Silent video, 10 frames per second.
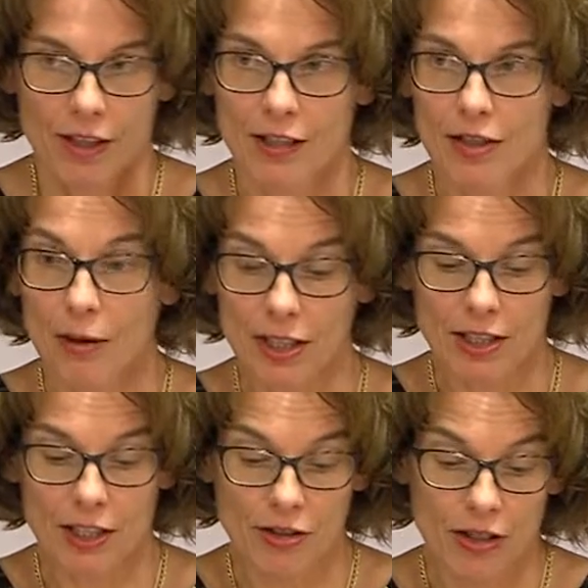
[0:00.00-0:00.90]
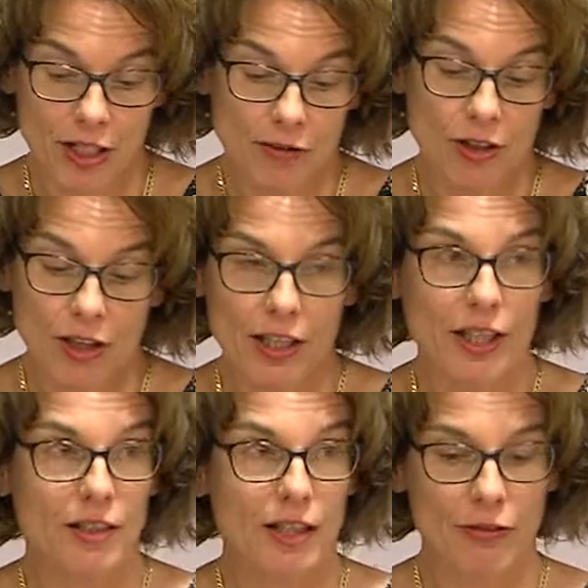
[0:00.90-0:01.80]
He's now actually a successful
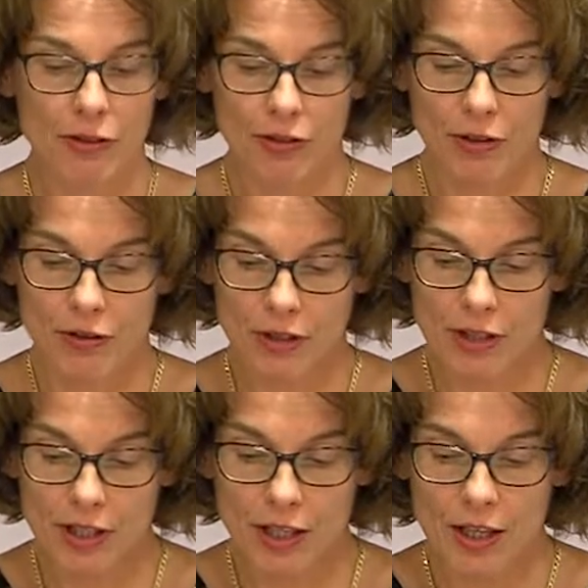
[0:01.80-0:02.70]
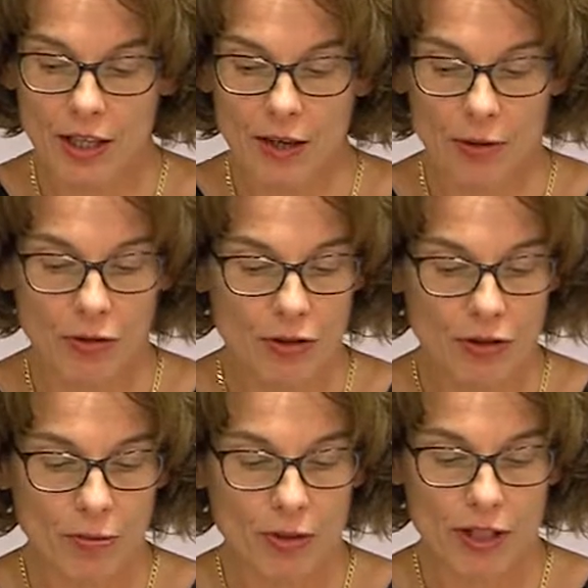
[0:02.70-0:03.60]
colleague in Tel Aviv University, but for
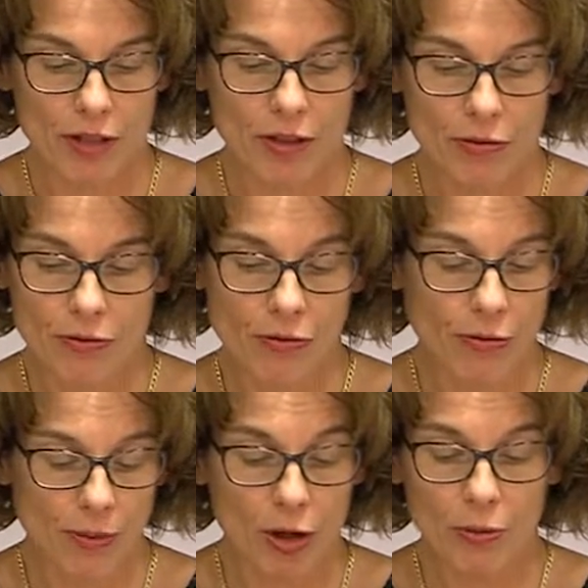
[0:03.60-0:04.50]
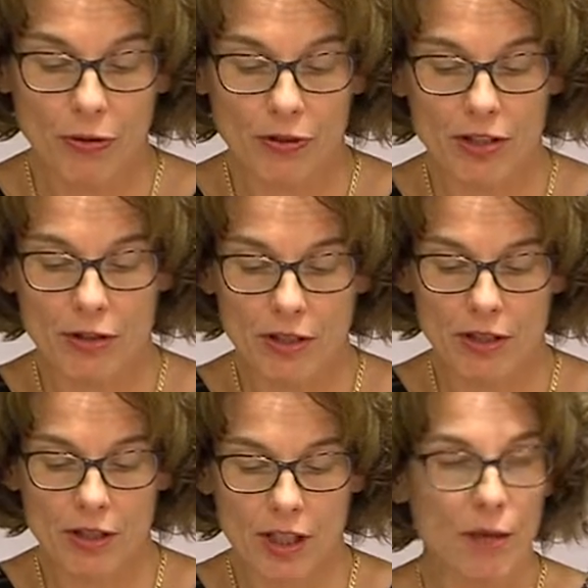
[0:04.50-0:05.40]
some reason, for my old
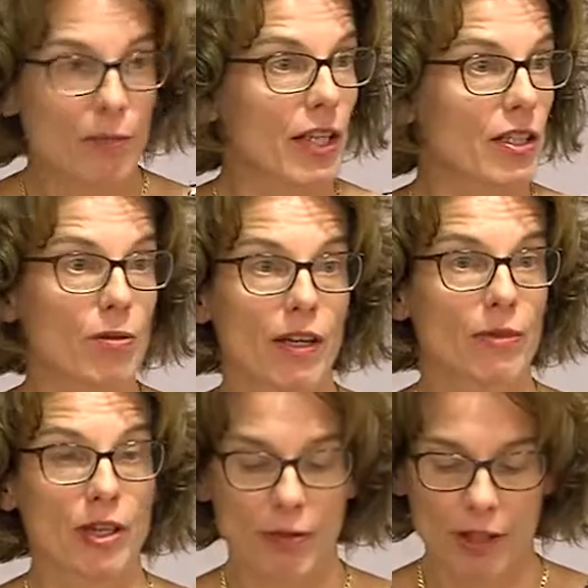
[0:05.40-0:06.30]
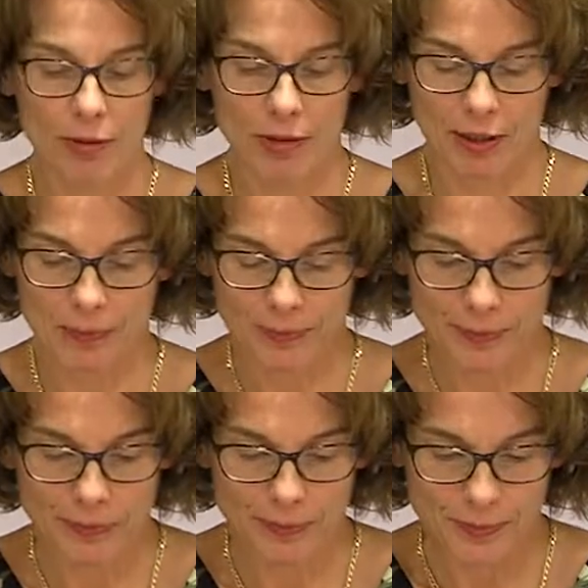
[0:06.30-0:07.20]
professors, he might as well have become a criminal.
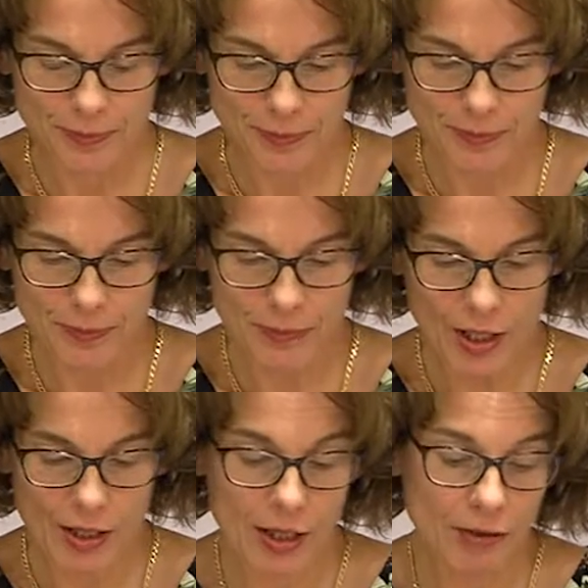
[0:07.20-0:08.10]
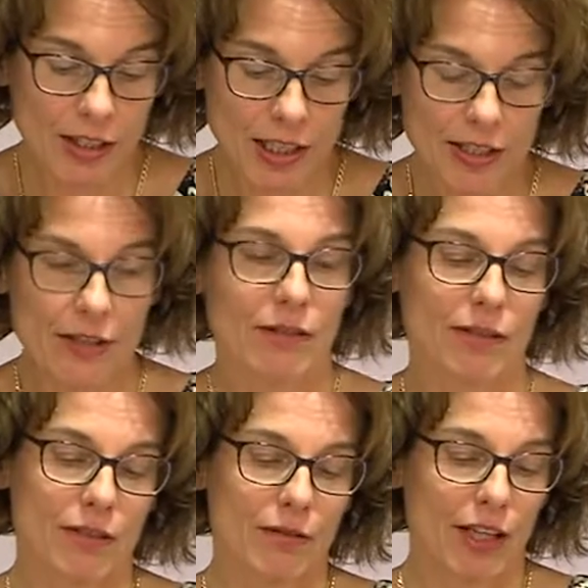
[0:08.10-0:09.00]
Nevertheless,
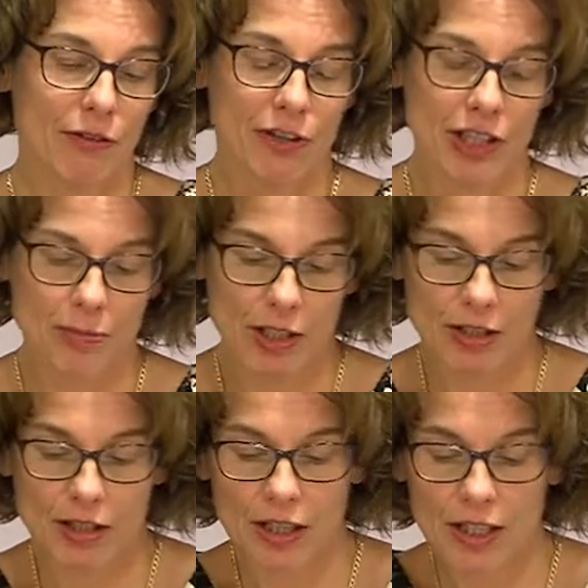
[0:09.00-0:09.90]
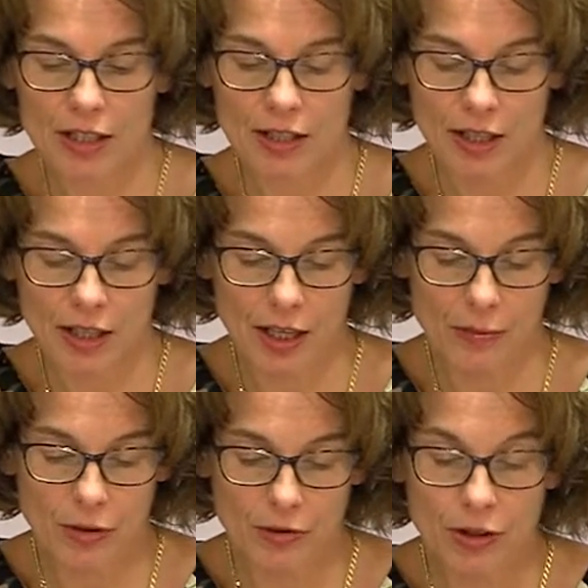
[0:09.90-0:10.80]
when I finished my studies, I
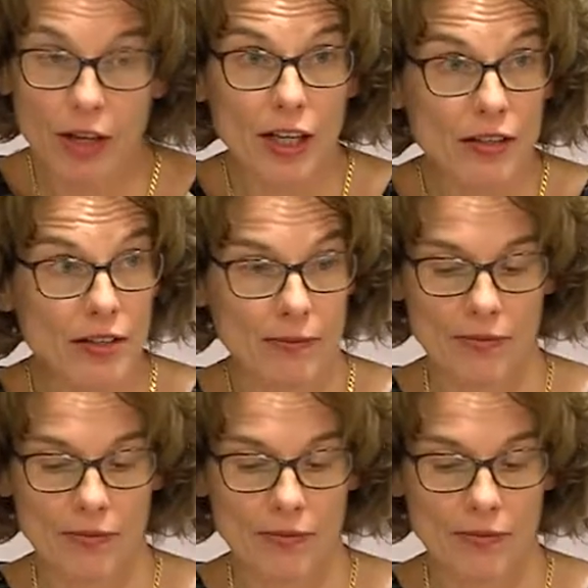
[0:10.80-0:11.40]
moved to Holland,